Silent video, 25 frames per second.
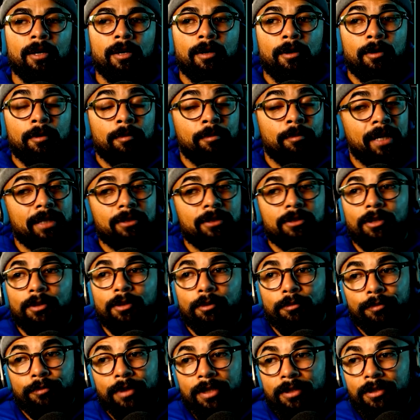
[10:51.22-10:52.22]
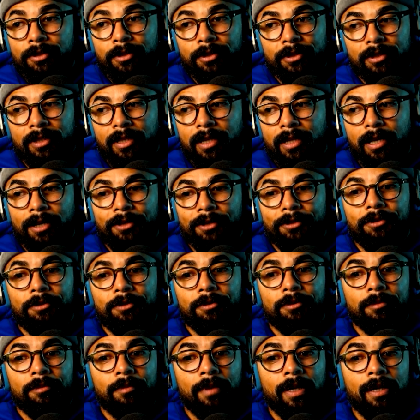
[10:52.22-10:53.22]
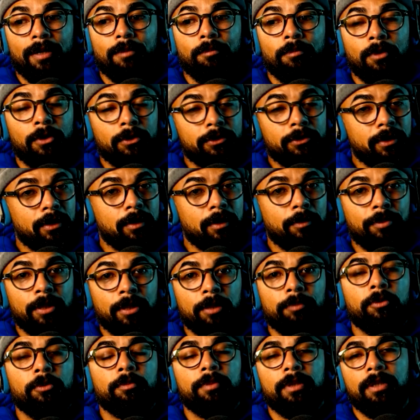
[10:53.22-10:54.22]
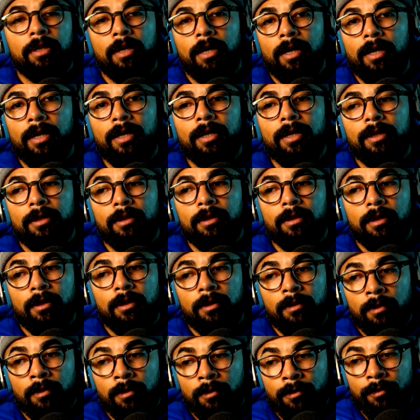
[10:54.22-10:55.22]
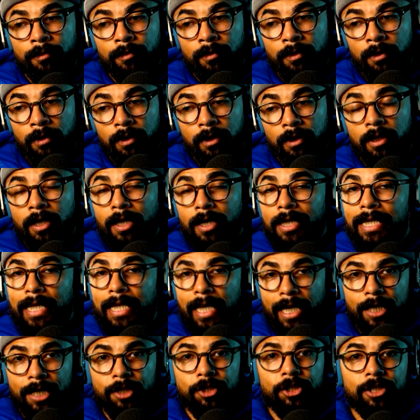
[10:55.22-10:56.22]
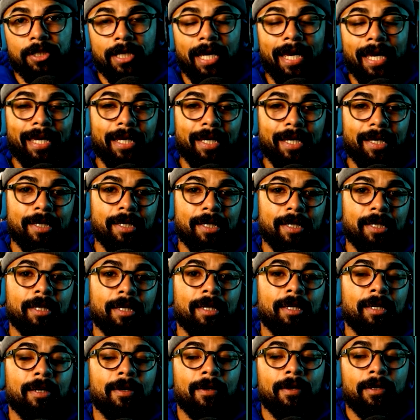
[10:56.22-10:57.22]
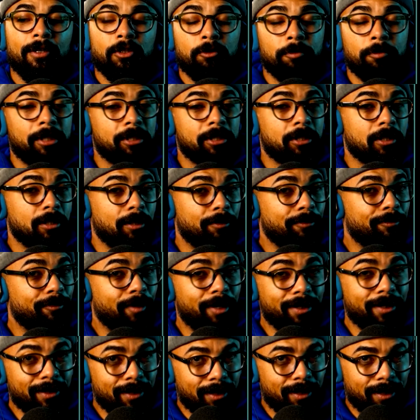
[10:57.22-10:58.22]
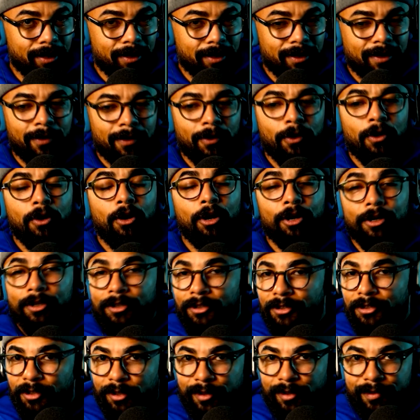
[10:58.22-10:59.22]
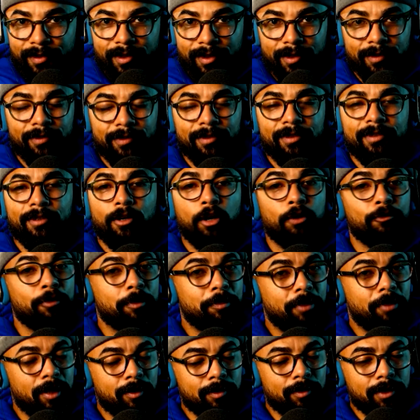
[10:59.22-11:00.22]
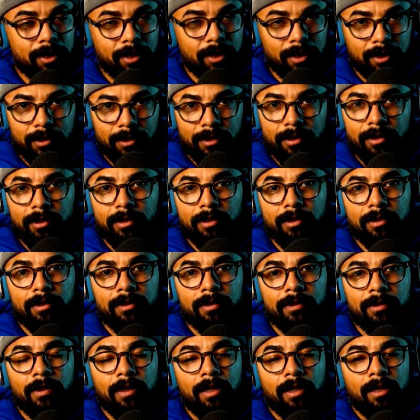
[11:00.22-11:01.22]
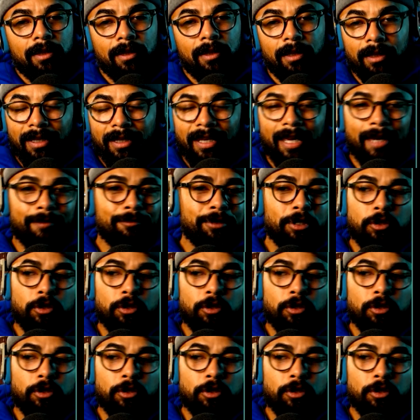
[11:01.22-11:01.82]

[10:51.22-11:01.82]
based on the research that I do, man, most of the people behind the cutting-edge tech, especially the funding, are conservatives, are Republicans. The left is